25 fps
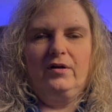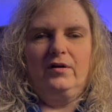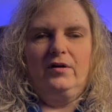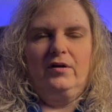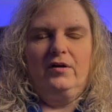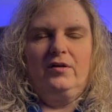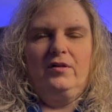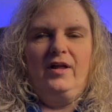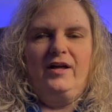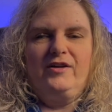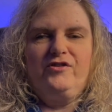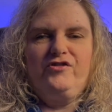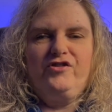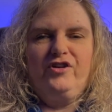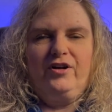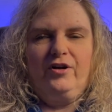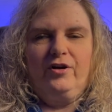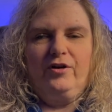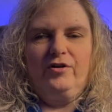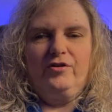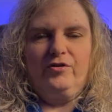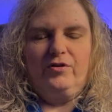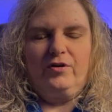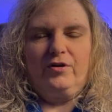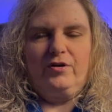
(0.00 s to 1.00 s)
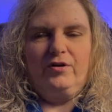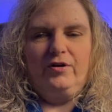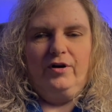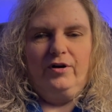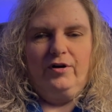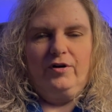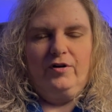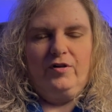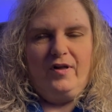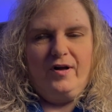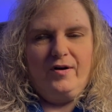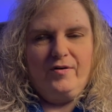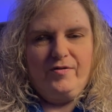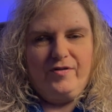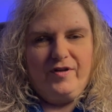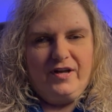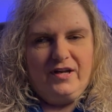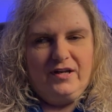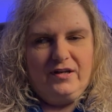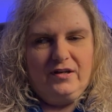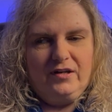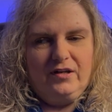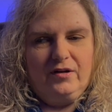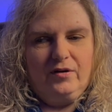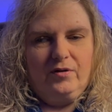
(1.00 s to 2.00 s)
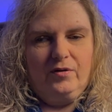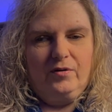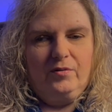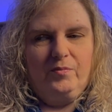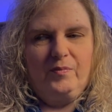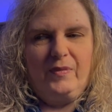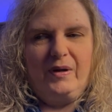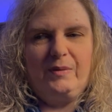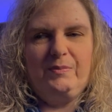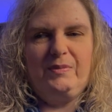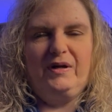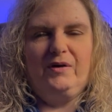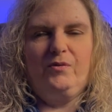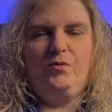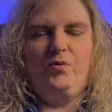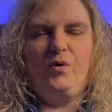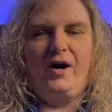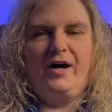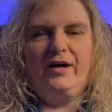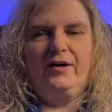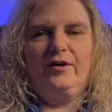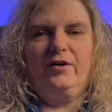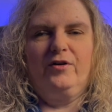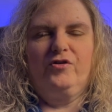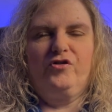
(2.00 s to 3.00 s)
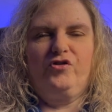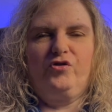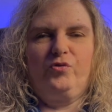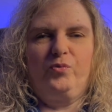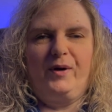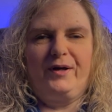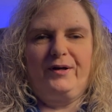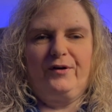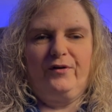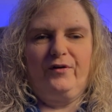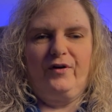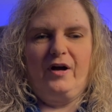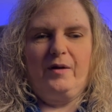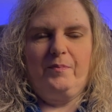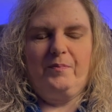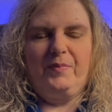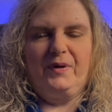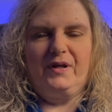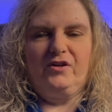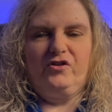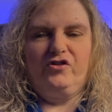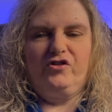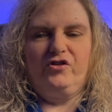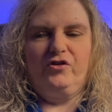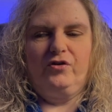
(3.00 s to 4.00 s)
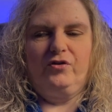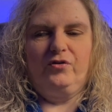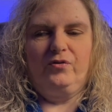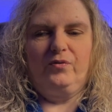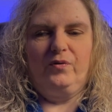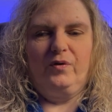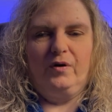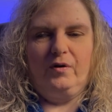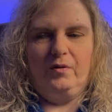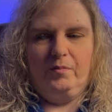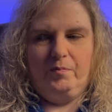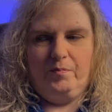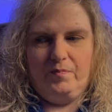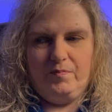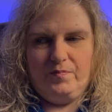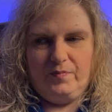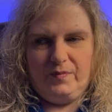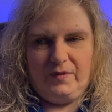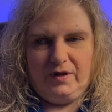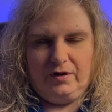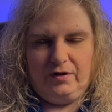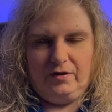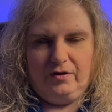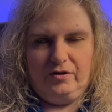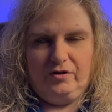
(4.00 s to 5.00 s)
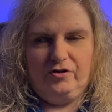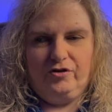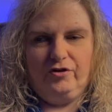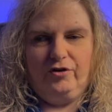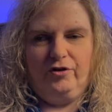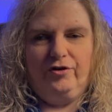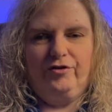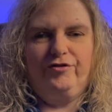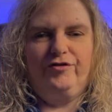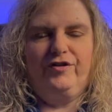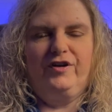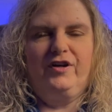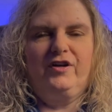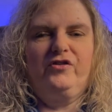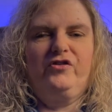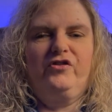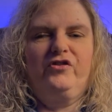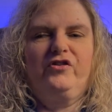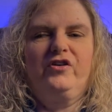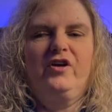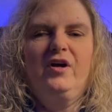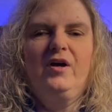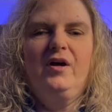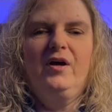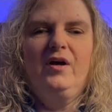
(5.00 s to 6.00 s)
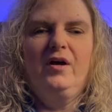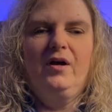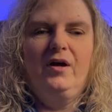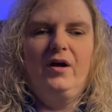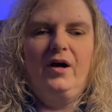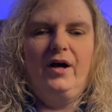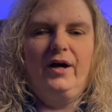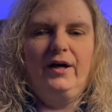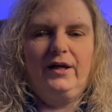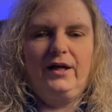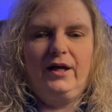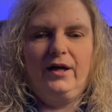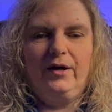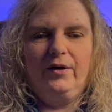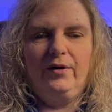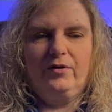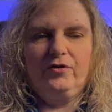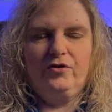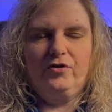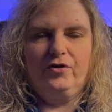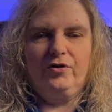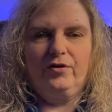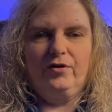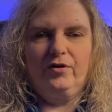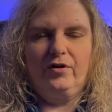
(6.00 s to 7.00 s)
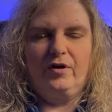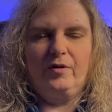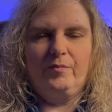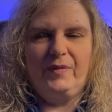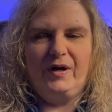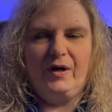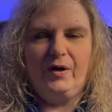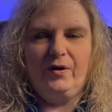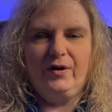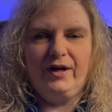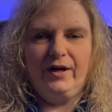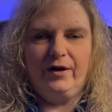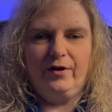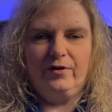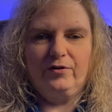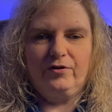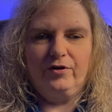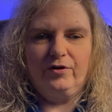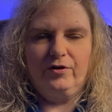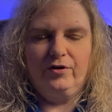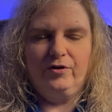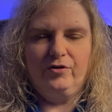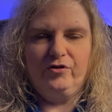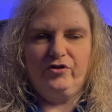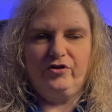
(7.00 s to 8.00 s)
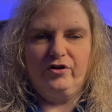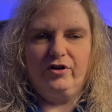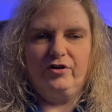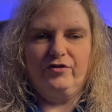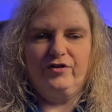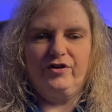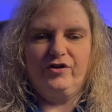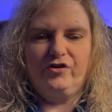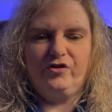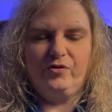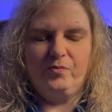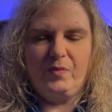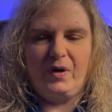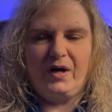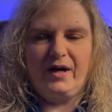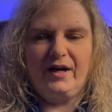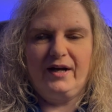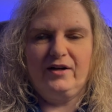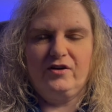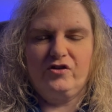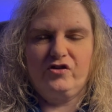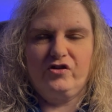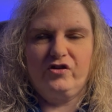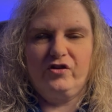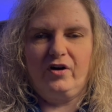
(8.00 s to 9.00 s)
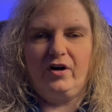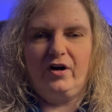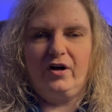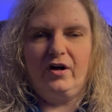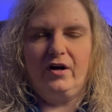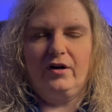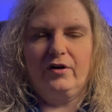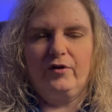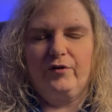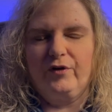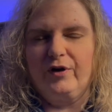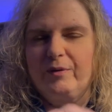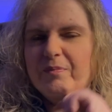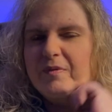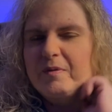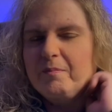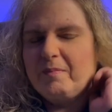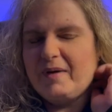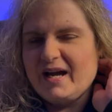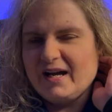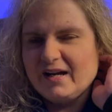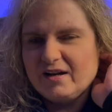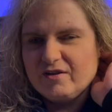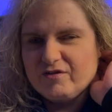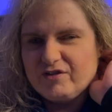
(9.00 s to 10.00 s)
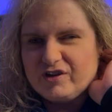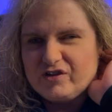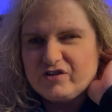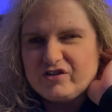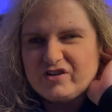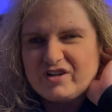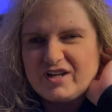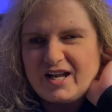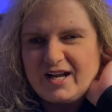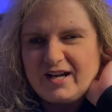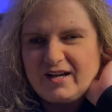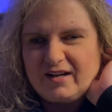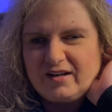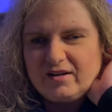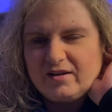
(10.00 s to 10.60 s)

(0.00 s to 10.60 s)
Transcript: clutch at her clothing, maybe wad her sweater up into her fist. A male character who's nervous might grip the back of his neck